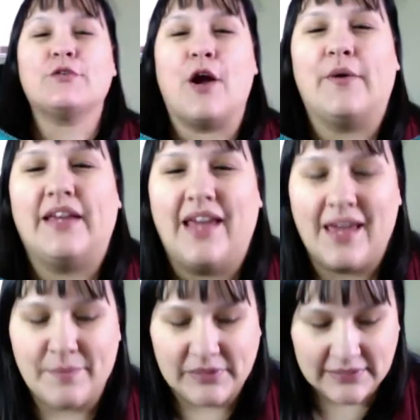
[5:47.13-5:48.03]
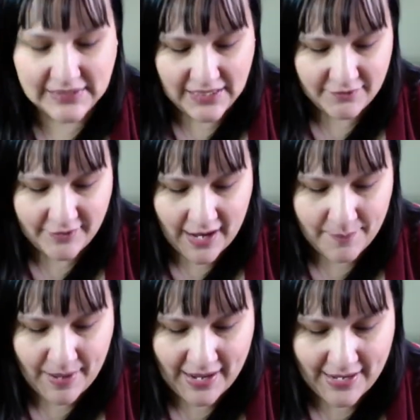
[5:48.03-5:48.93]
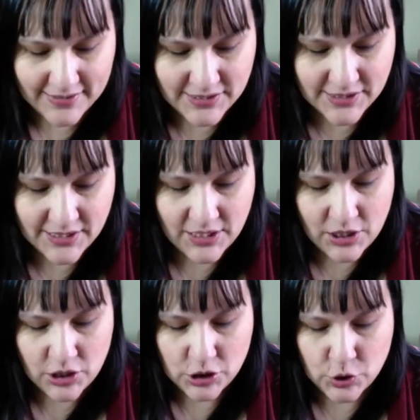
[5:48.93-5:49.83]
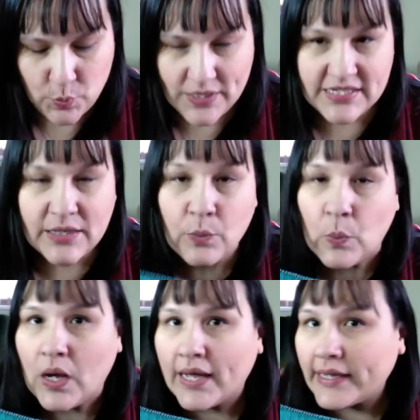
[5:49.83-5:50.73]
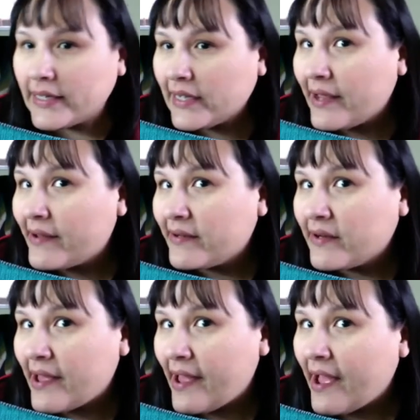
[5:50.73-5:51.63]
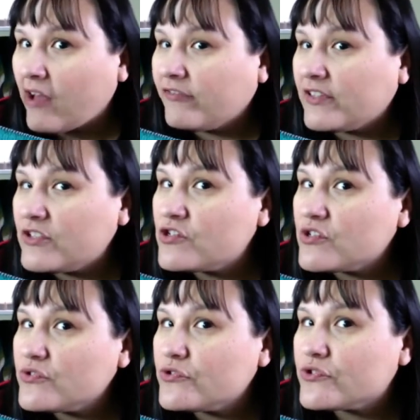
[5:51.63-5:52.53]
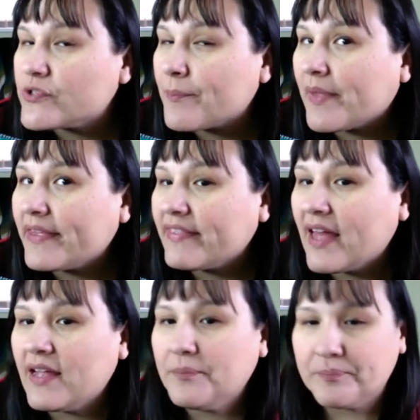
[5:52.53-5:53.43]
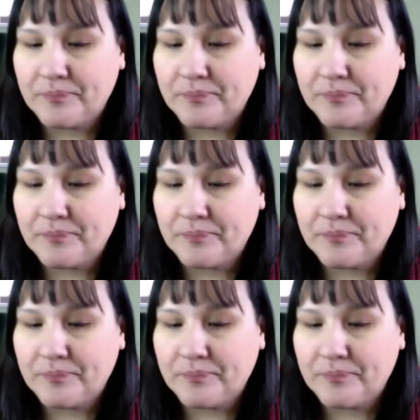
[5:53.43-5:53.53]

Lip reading: growing. I believe I'm at 21.5 inches, something like that.